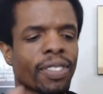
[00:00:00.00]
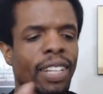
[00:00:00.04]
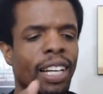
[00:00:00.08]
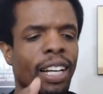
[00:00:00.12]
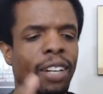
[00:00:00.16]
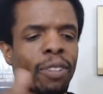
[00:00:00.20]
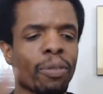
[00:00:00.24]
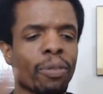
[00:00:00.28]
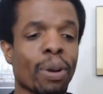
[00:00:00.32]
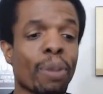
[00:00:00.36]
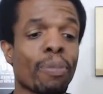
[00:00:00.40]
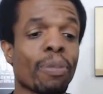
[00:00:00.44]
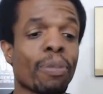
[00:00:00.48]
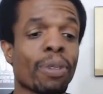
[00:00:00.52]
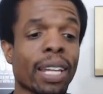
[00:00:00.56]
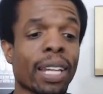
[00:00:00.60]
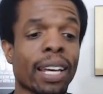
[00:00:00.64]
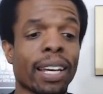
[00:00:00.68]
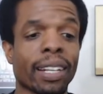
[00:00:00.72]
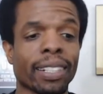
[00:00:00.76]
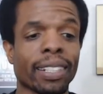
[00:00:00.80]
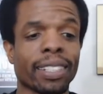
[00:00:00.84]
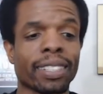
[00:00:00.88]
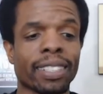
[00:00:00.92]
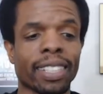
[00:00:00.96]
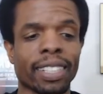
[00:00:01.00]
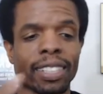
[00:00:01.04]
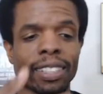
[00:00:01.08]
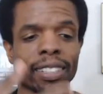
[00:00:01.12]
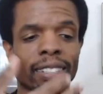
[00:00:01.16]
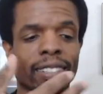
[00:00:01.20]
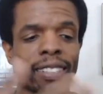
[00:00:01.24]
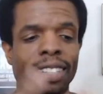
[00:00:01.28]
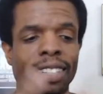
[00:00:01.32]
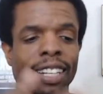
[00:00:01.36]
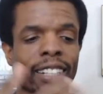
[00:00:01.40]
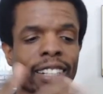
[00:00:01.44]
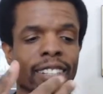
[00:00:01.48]
I remember that because I
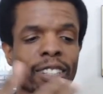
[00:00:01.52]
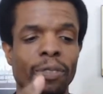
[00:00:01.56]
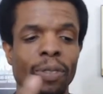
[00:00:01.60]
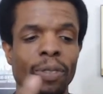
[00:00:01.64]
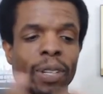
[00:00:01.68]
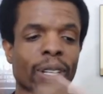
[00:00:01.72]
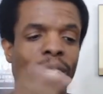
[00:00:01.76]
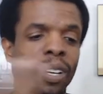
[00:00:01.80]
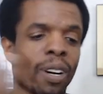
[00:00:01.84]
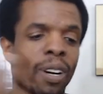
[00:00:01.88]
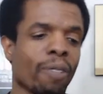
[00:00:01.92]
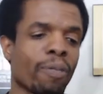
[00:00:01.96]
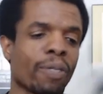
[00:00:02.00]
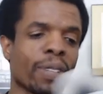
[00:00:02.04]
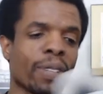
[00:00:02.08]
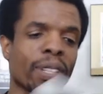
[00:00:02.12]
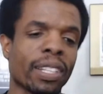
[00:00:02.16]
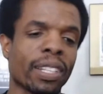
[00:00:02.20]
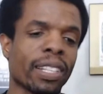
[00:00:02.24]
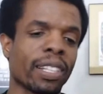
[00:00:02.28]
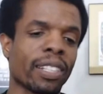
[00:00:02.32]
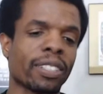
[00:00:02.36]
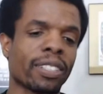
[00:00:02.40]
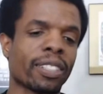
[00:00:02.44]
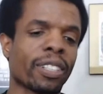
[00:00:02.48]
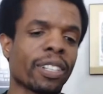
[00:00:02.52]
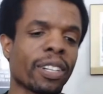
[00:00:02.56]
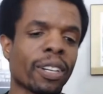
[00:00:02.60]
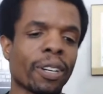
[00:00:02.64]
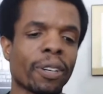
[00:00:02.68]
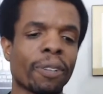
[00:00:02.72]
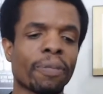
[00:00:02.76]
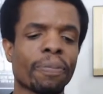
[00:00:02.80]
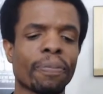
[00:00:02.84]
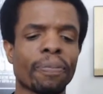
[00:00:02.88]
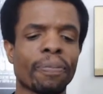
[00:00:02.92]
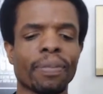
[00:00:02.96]
kicked the week off with these, you know.